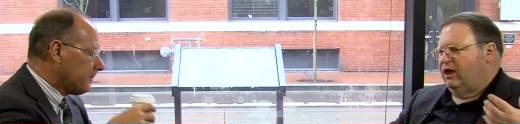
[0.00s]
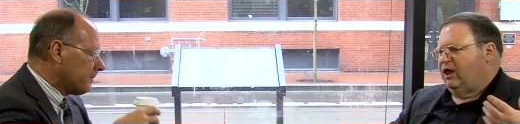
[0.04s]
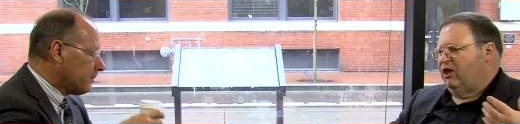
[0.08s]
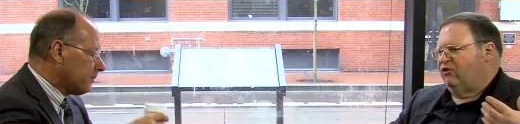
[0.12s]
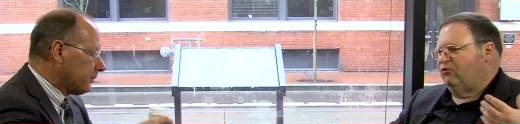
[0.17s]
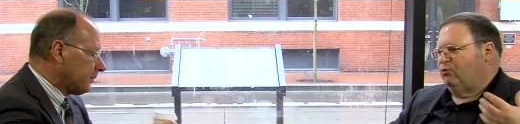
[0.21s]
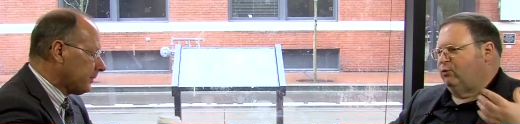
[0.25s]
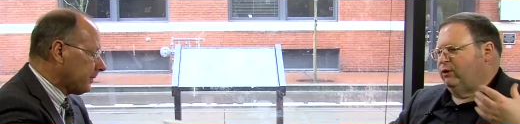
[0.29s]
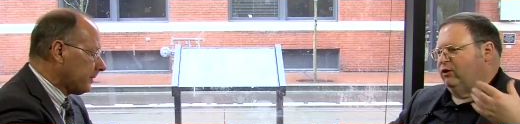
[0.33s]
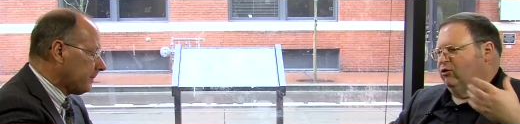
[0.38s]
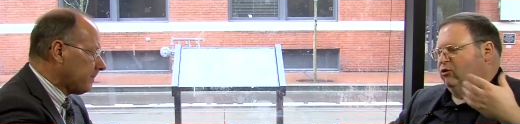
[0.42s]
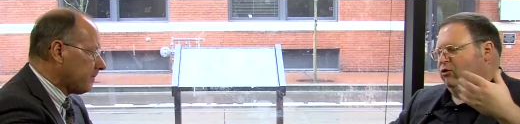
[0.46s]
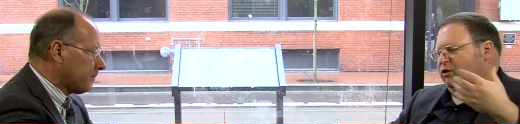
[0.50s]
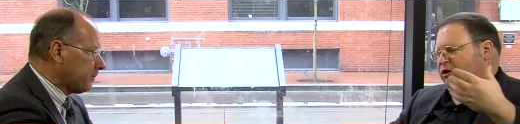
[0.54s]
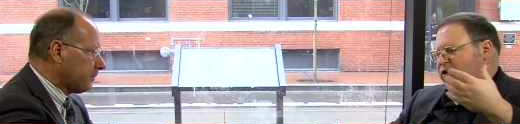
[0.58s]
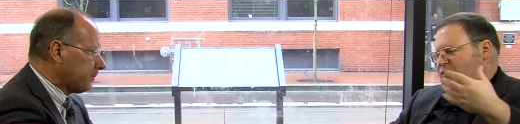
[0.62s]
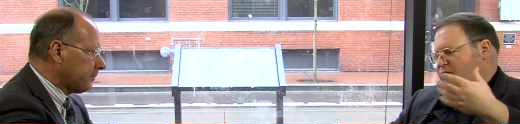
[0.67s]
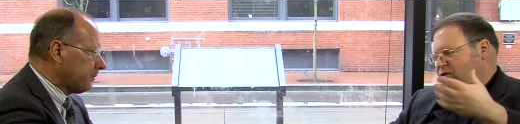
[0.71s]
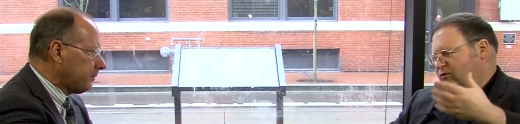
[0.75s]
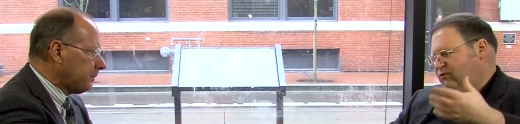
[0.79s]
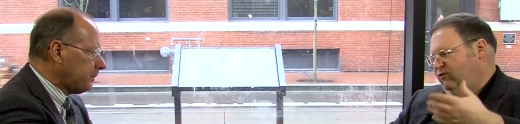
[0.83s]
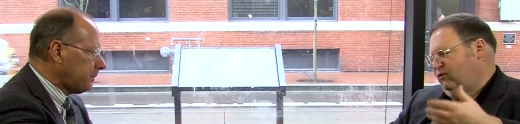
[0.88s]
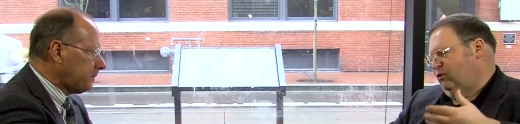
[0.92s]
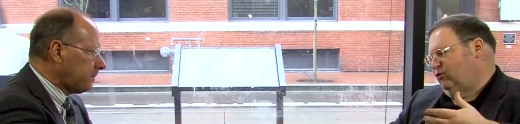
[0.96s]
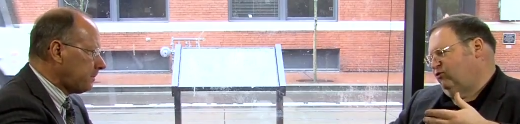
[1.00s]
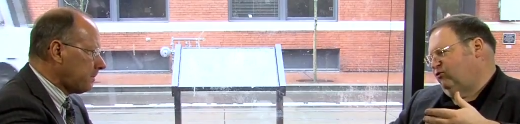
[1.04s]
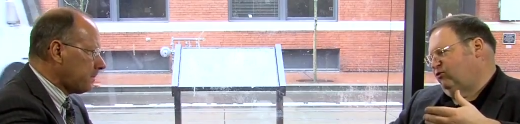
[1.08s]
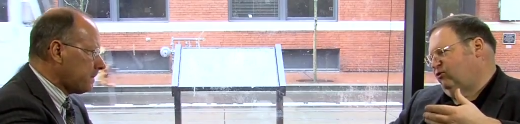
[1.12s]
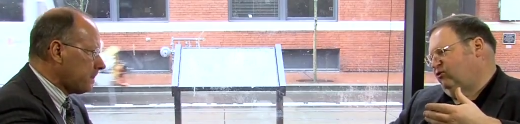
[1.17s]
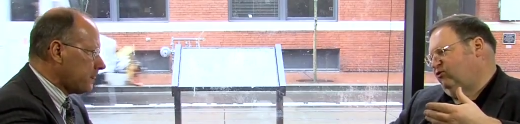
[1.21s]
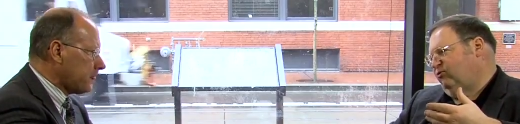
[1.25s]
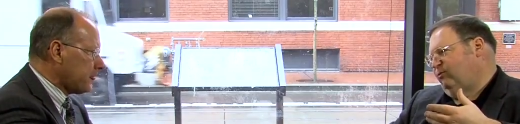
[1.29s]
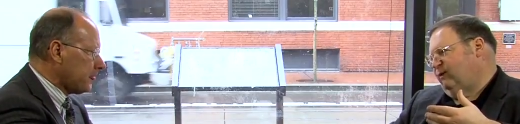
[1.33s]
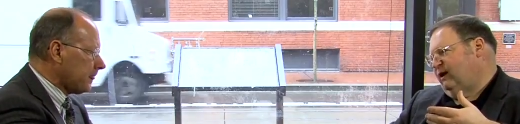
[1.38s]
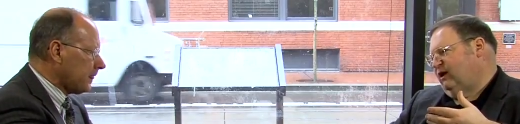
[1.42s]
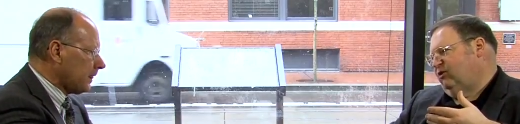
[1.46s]
Speaker 1: As we look at the future
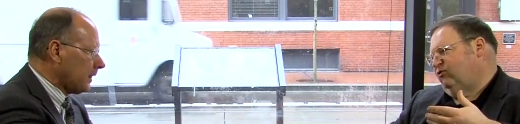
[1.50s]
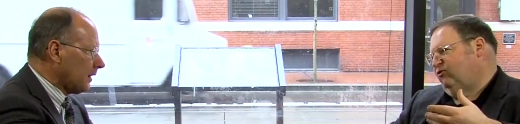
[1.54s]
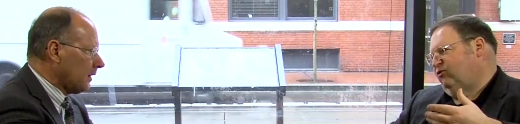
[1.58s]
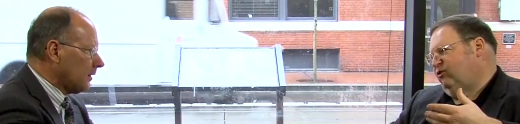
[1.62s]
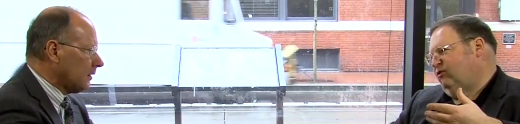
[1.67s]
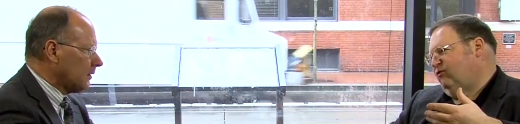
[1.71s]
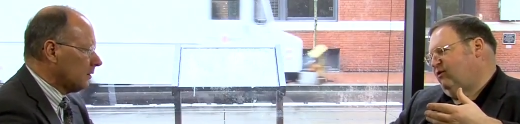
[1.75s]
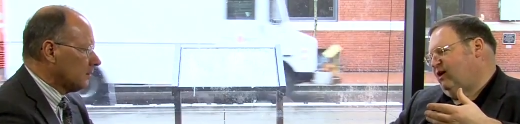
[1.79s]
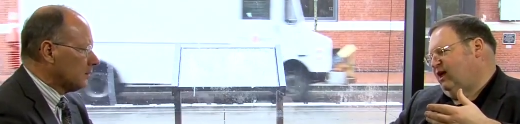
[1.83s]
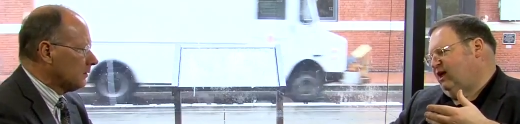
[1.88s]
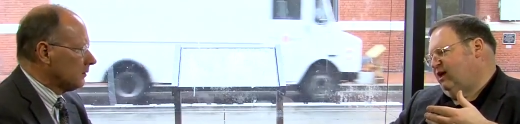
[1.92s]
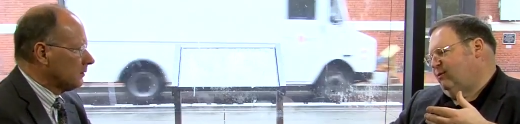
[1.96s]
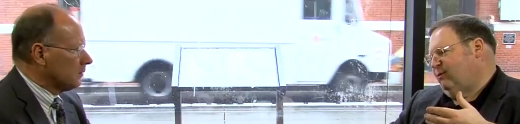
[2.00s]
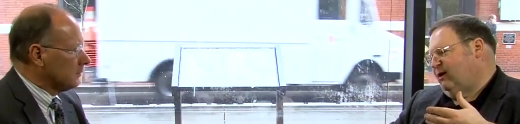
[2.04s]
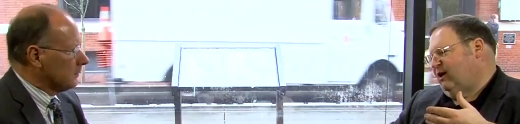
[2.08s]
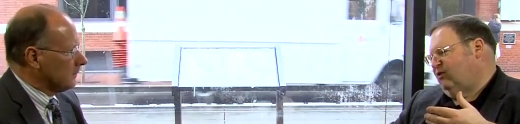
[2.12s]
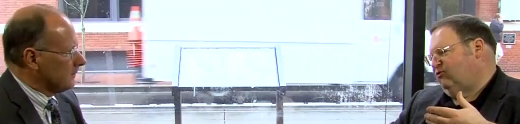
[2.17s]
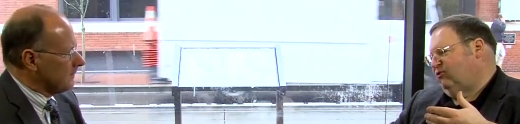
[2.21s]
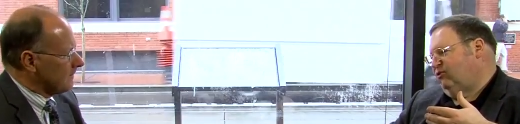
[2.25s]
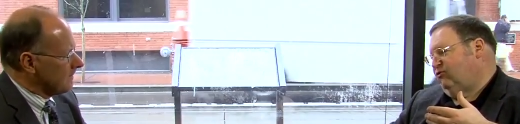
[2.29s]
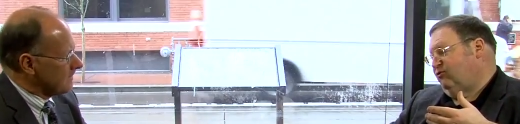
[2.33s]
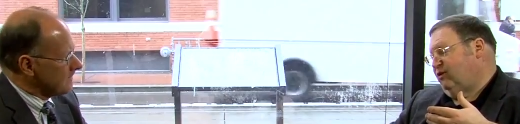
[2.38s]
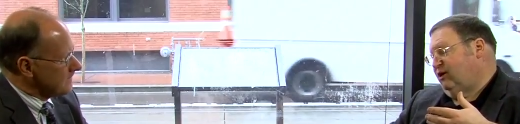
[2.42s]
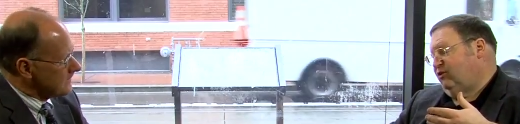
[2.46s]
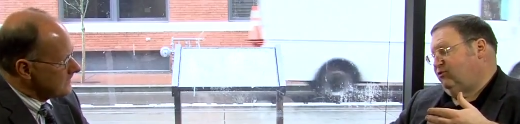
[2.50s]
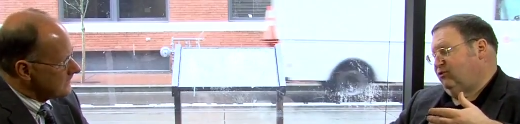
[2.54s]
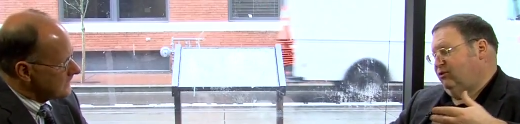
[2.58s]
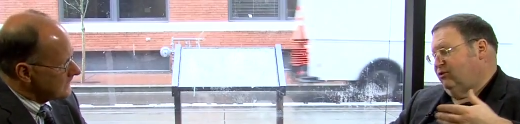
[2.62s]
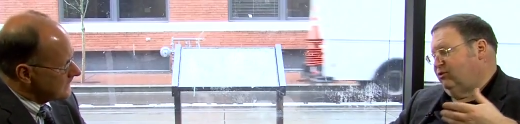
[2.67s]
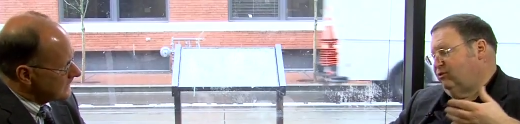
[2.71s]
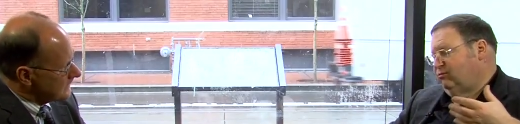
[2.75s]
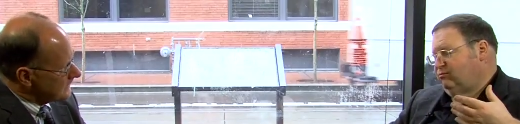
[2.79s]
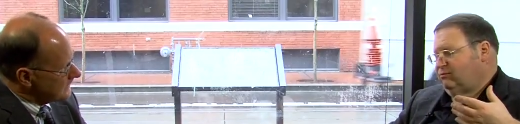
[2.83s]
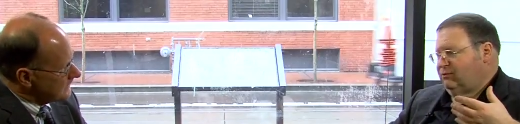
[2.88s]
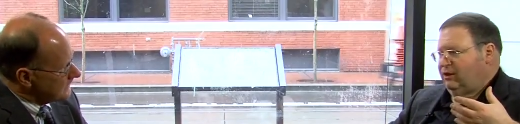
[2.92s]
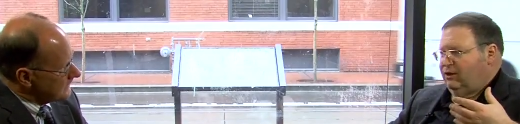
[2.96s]
expansion of high-capacity transit,
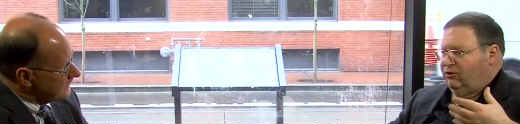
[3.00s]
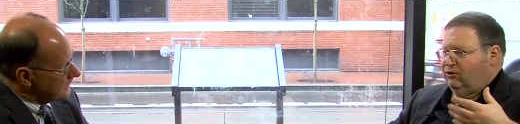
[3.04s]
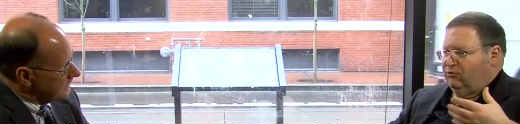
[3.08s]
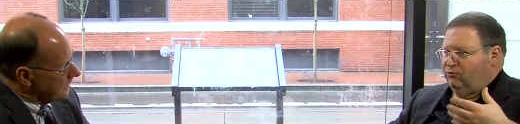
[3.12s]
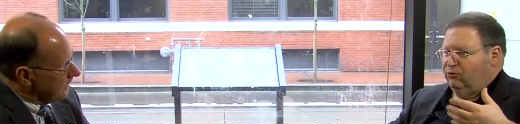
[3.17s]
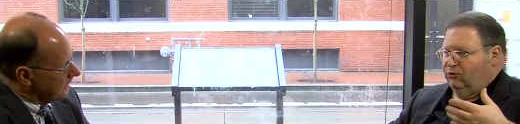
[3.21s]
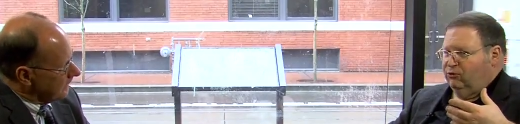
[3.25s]
and there